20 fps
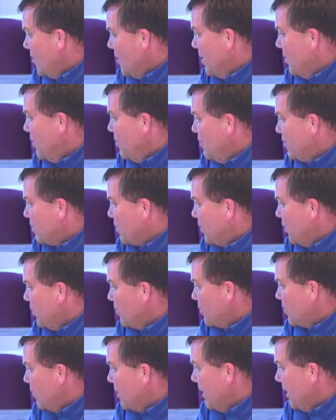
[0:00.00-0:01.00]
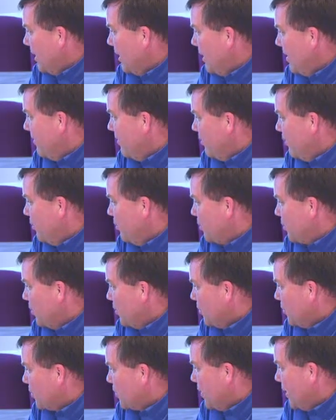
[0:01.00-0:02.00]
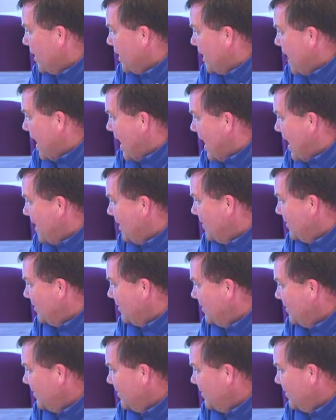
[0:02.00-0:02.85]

Well, whose soul's going to live and whose soul's going to die?